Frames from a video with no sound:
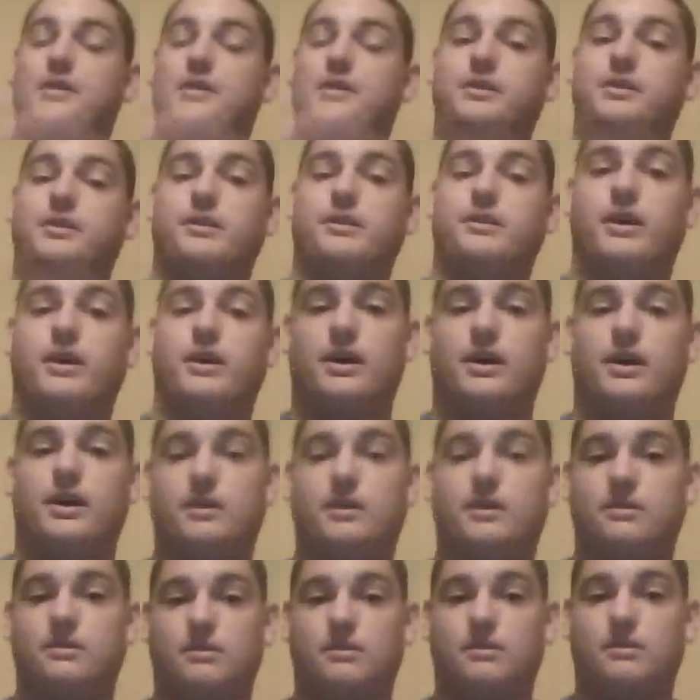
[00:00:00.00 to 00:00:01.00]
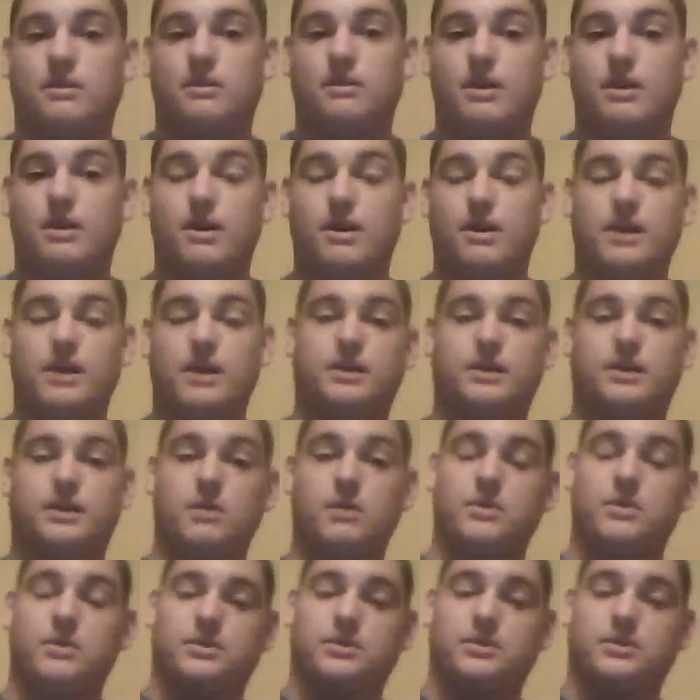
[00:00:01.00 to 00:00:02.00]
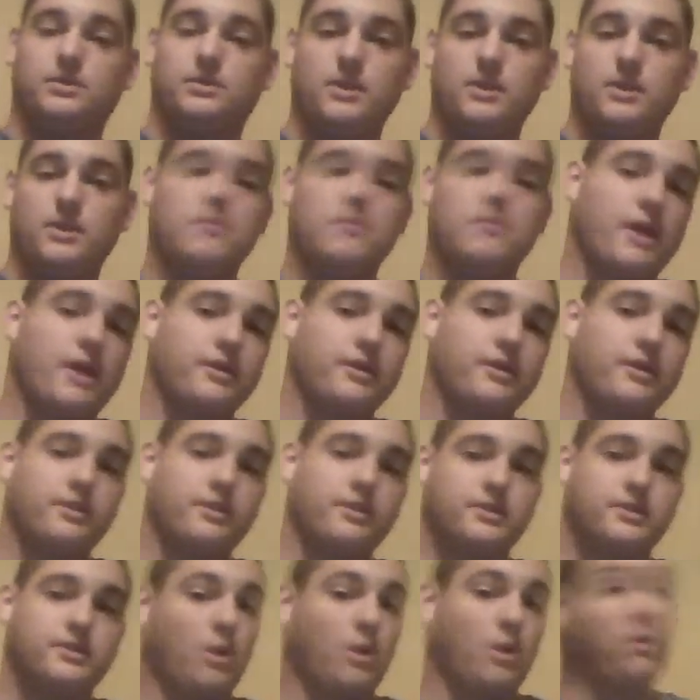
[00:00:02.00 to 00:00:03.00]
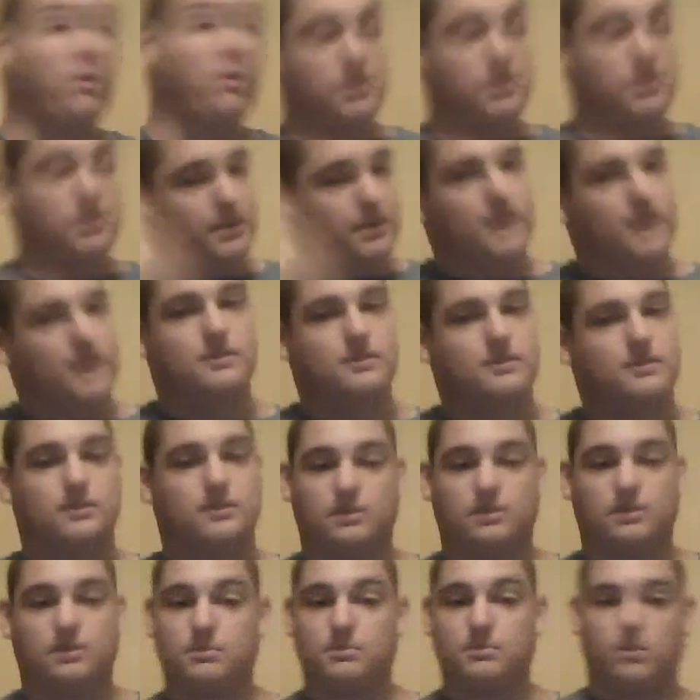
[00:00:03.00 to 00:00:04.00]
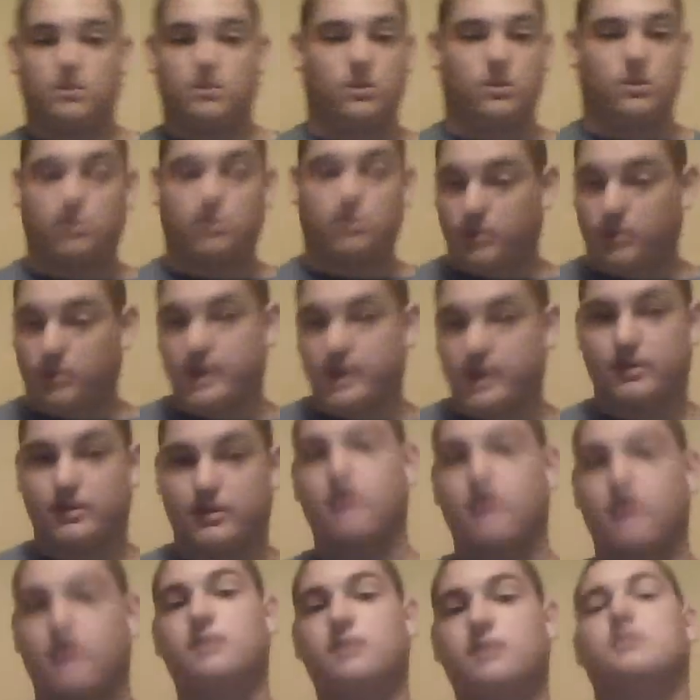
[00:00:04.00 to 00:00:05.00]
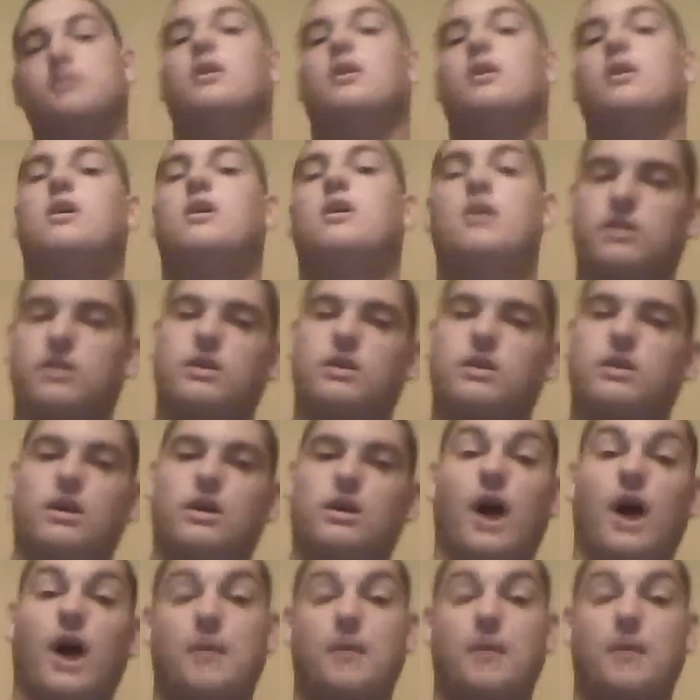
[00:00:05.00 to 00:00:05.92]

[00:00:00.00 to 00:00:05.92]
then, and to go with the studio monitors or the PA system or whatever else, I